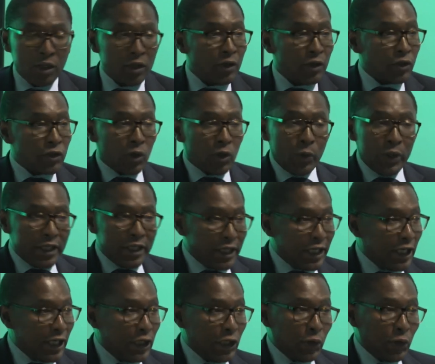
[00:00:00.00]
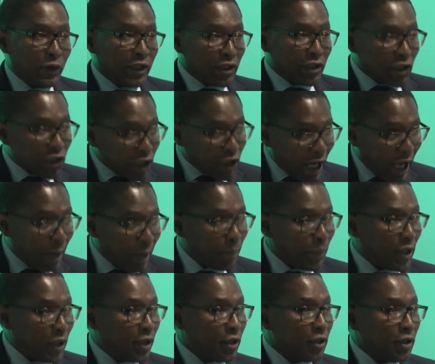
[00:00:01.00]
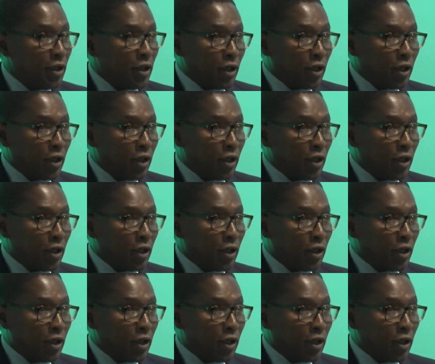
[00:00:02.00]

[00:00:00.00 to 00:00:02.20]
So we need you to champion